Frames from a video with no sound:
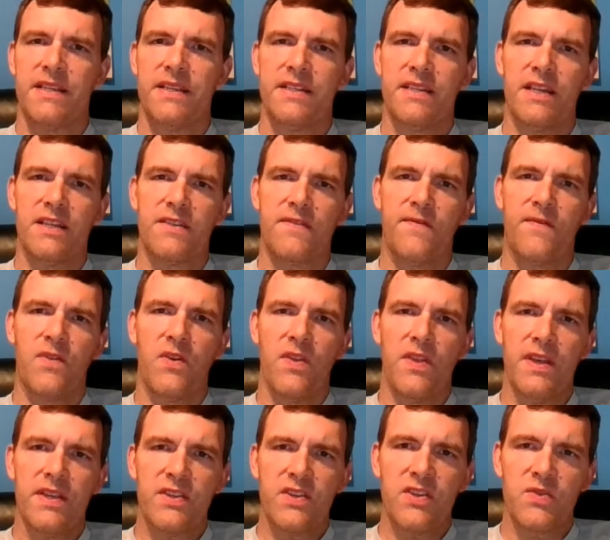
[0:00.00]
He says, for
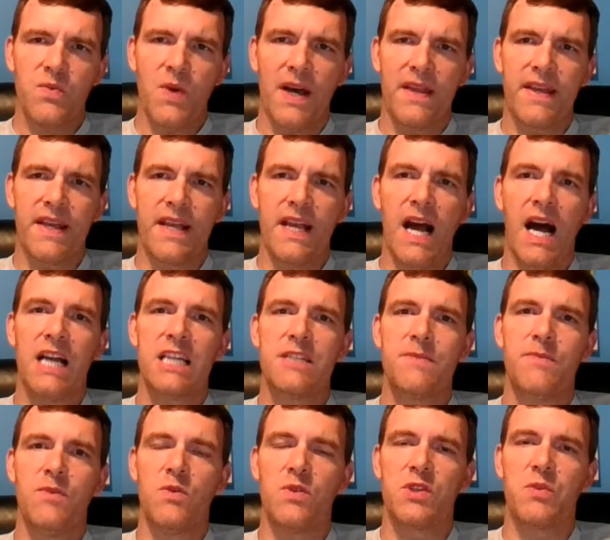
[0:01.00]
this is why the
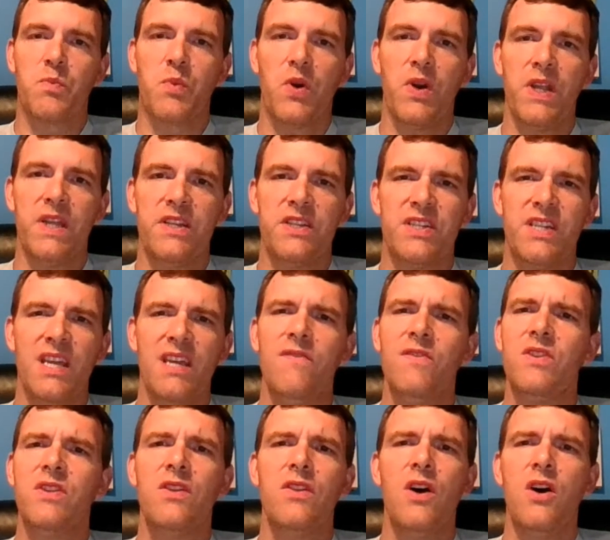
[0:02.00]
gospel was preached,
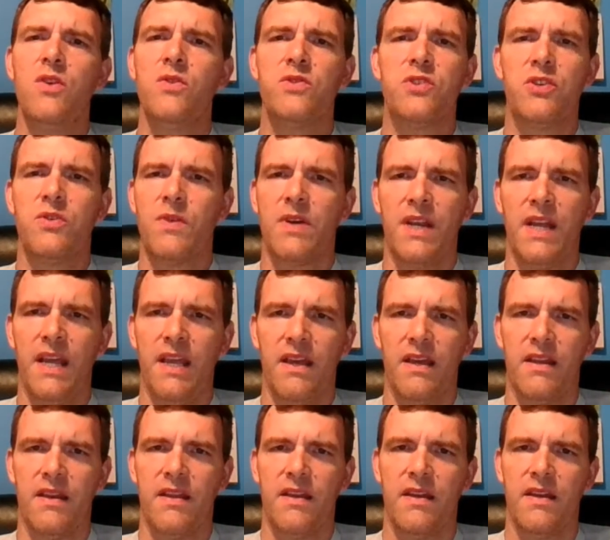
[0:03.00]
even to those who are
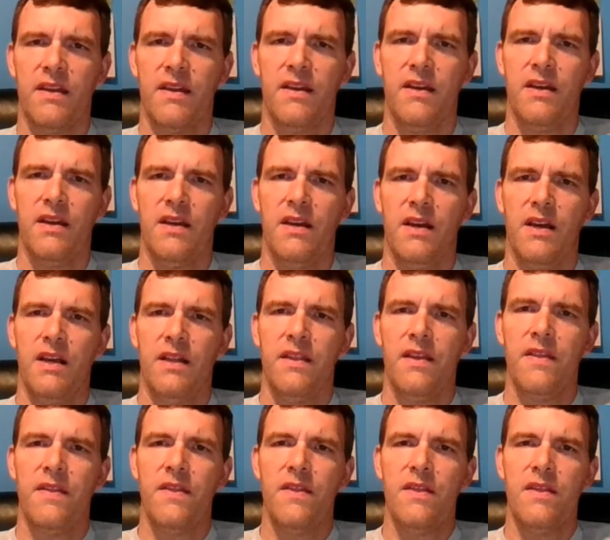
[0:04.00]
dead,
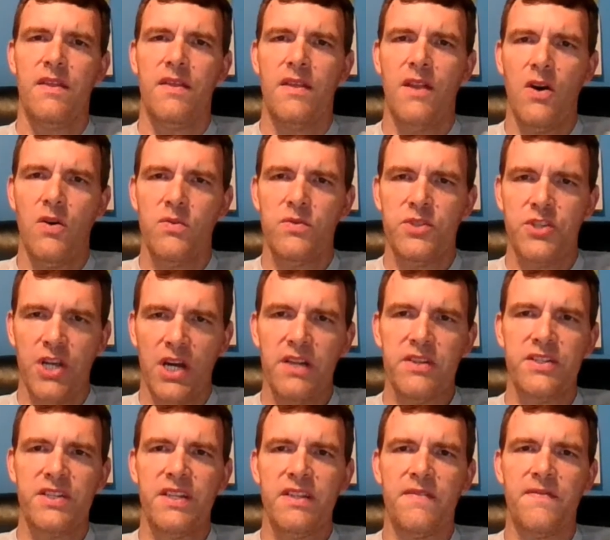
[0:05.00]
that though
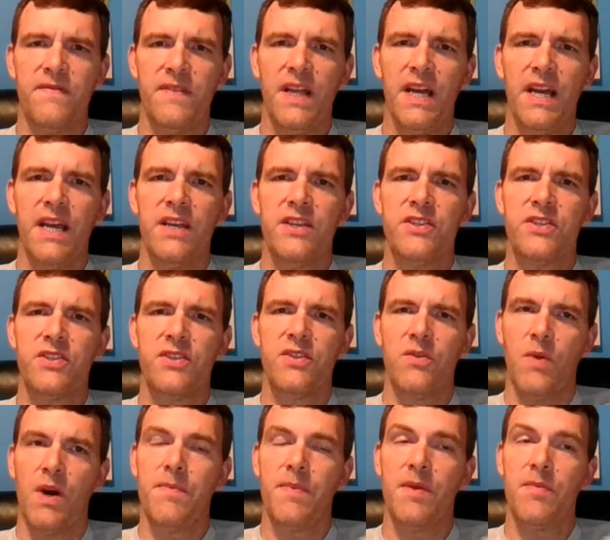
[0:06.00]
judged in the flesh the
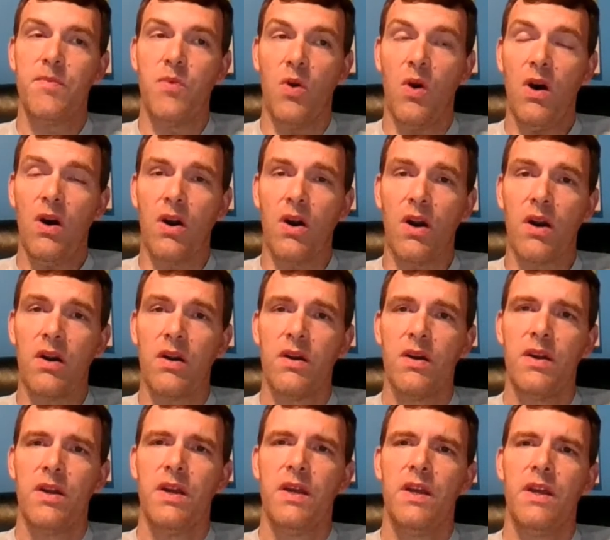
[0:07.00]
way people are,
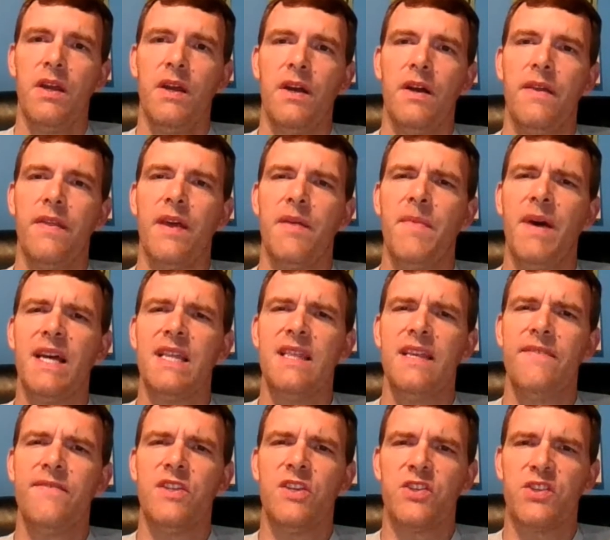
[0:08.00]
they might
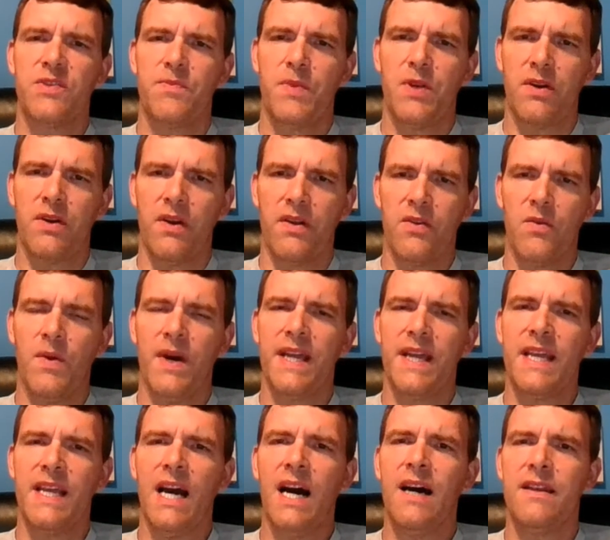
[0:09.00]
live in the Spirit the way
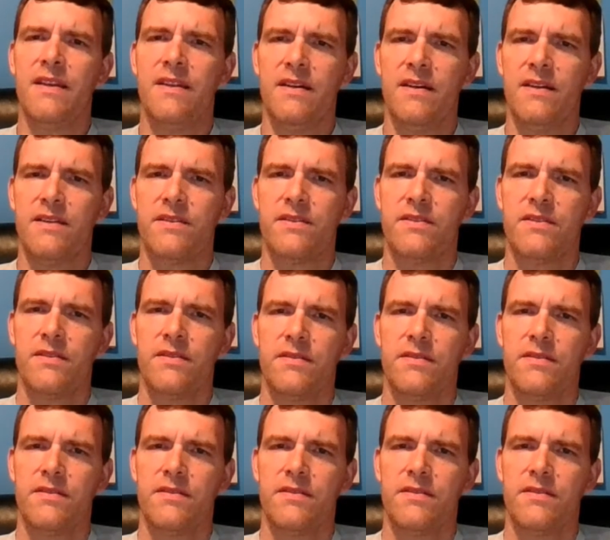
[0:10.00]
God does.